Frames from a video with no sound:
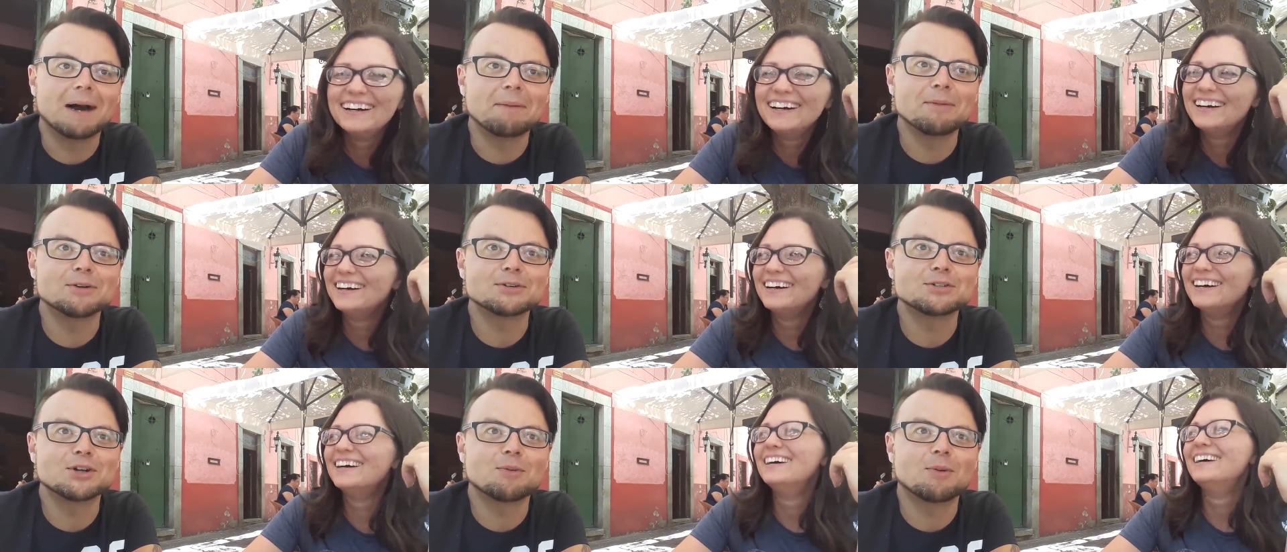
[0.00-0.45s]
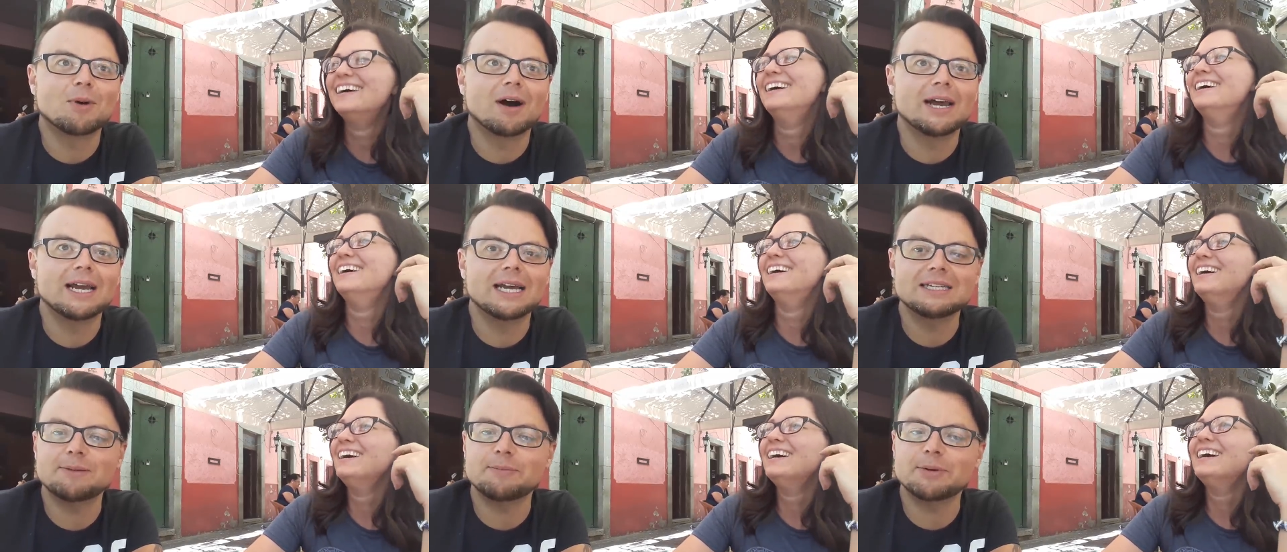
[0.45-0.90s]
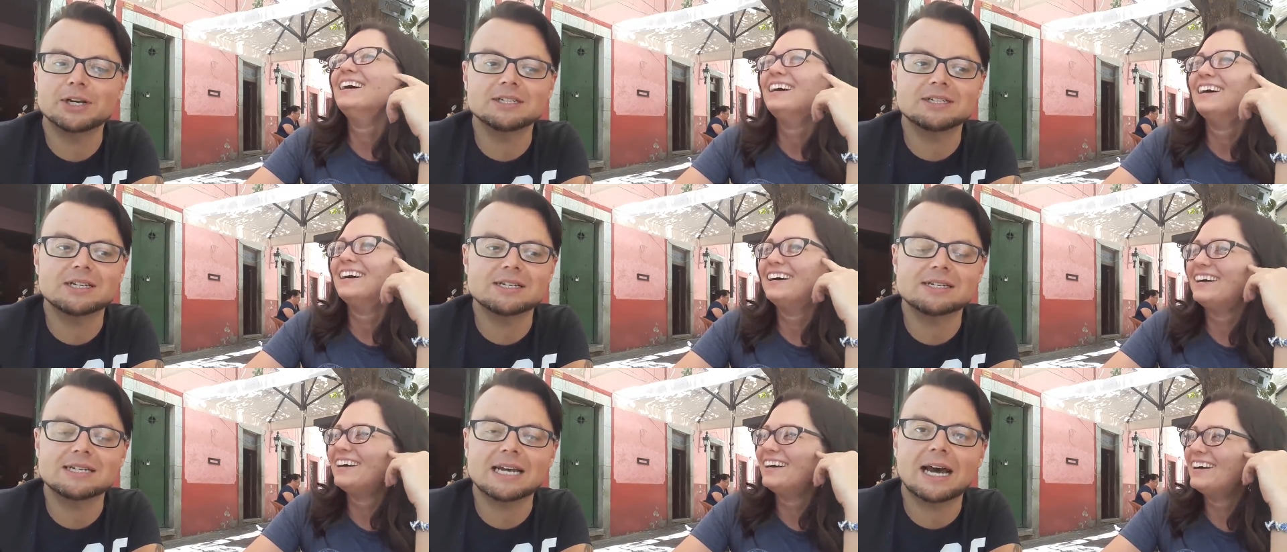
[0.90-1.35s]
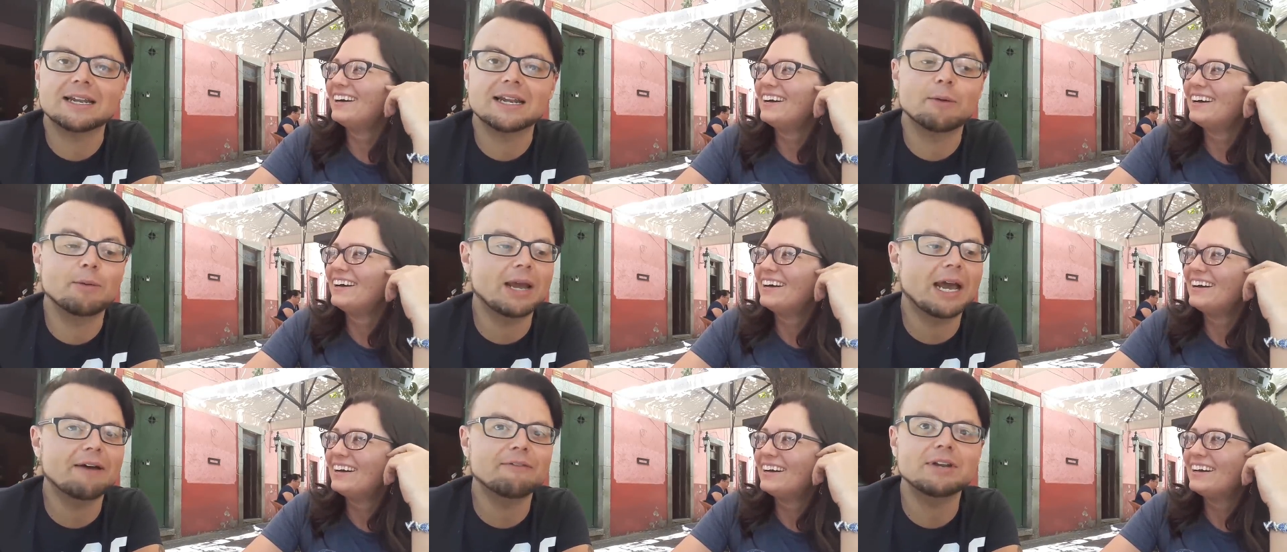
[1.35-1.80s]
Speaker 1: I'm not sure why. Is it because it's
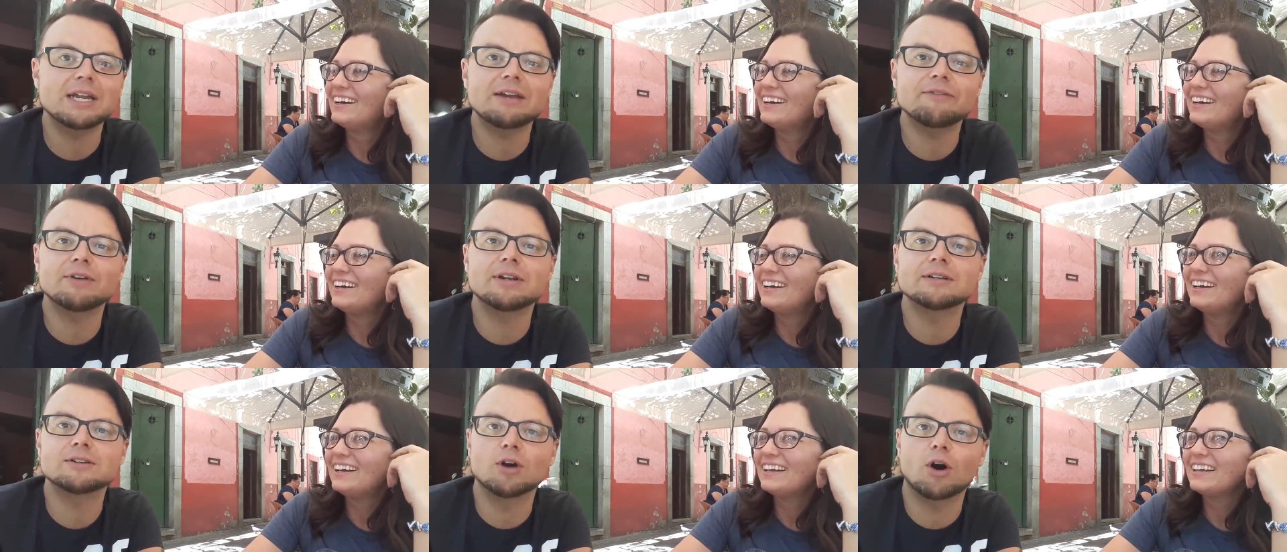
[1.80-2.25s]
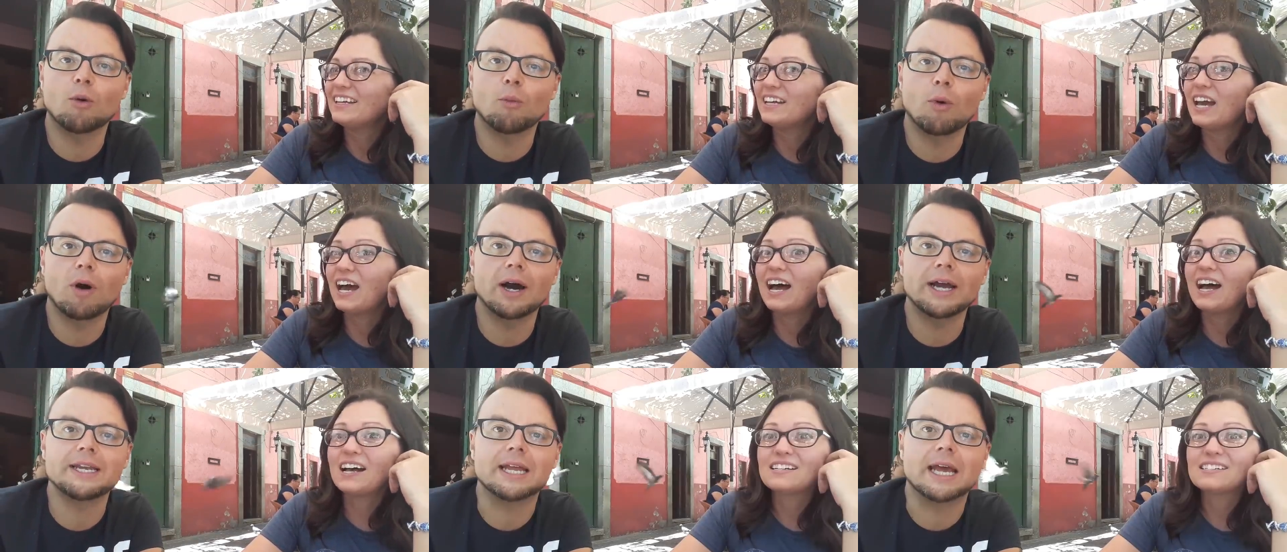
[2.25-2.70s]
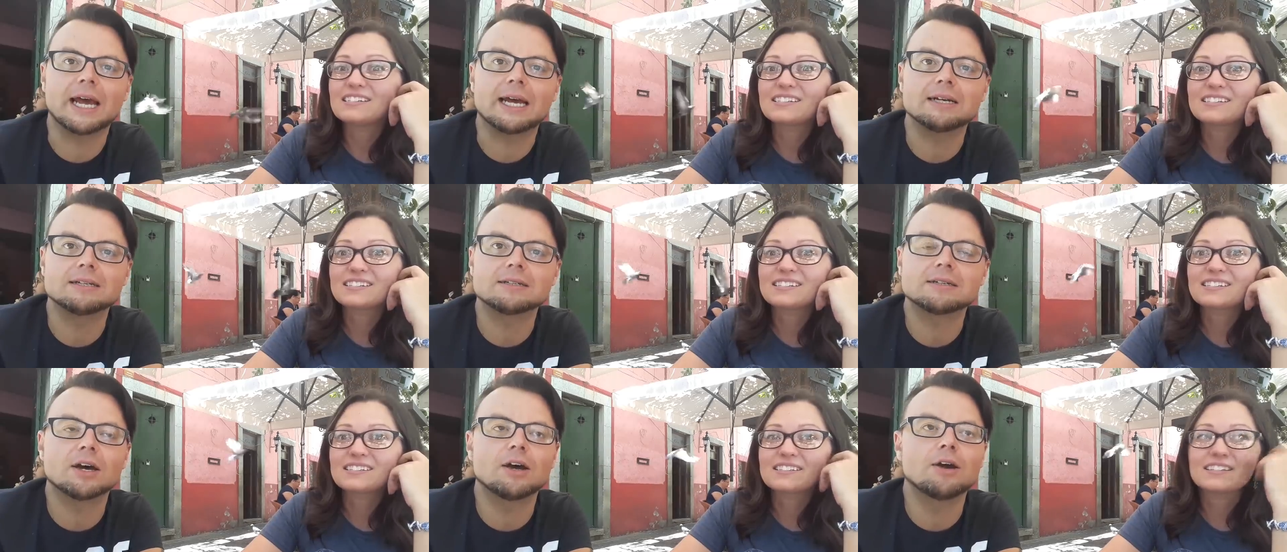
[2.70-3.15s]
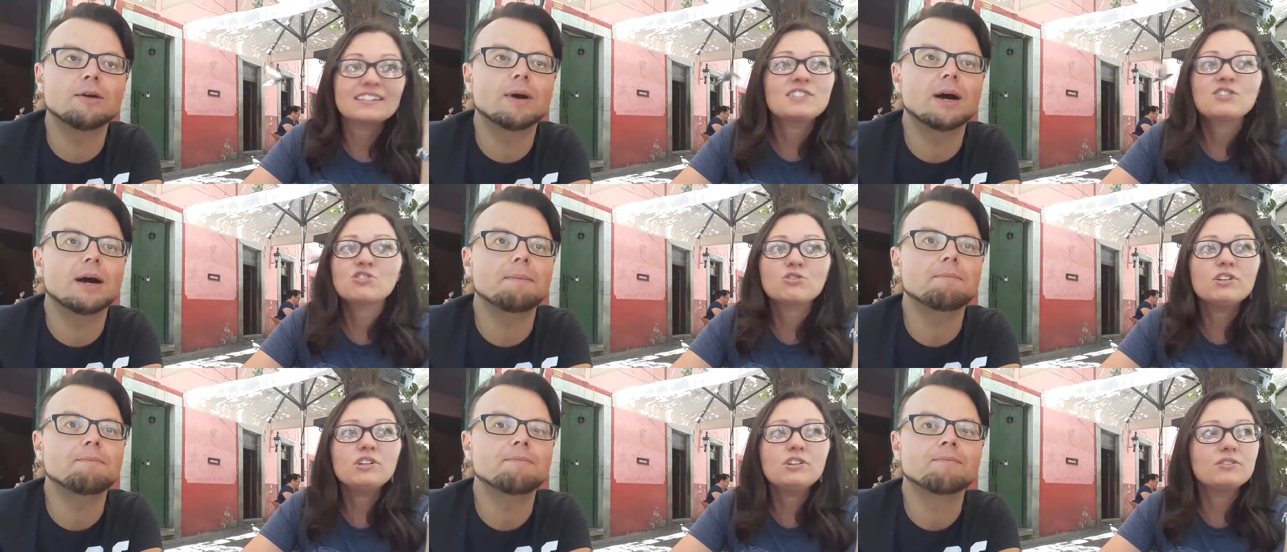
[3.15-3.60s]
Saturday? We haven't even got wine yet, so.
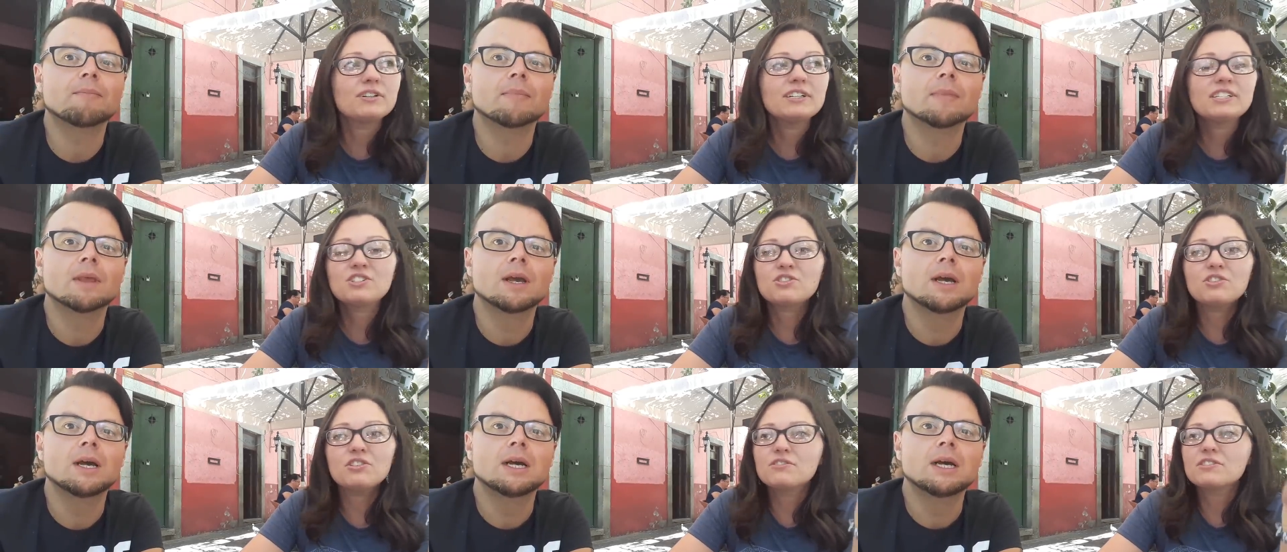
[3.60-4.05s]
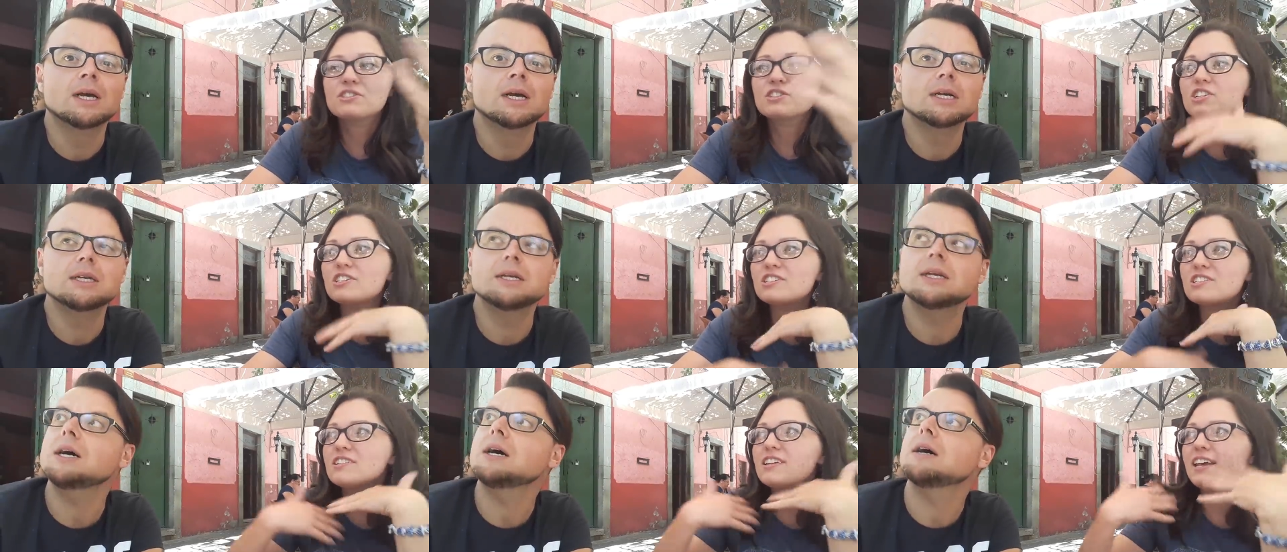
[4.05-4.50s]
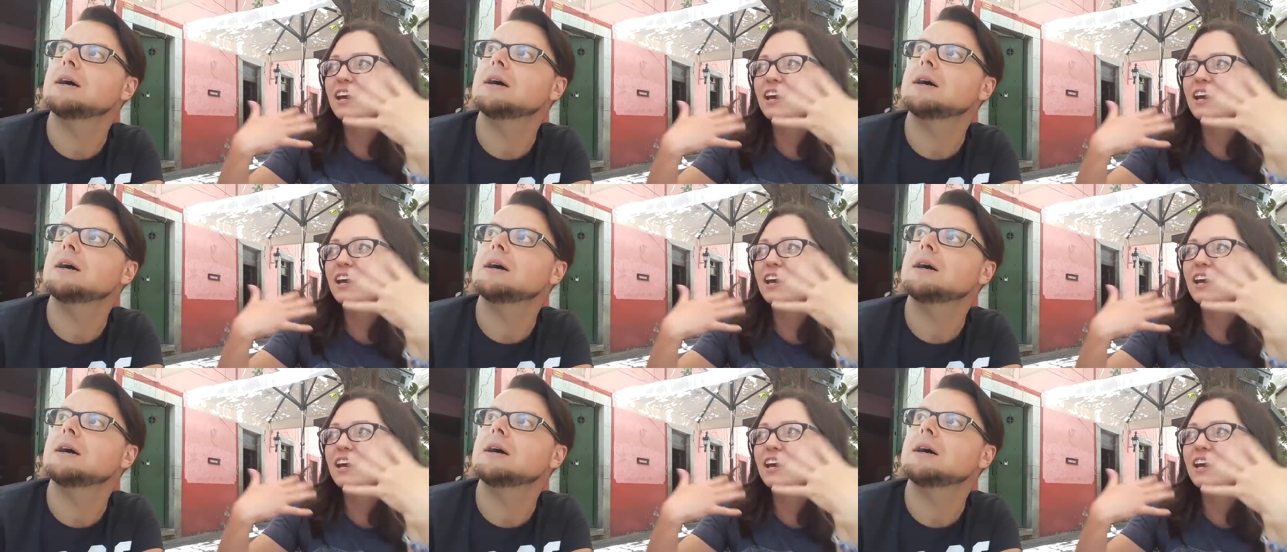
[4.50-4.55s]
It's um, true.
Speaker 2: It's true. It's just yeah.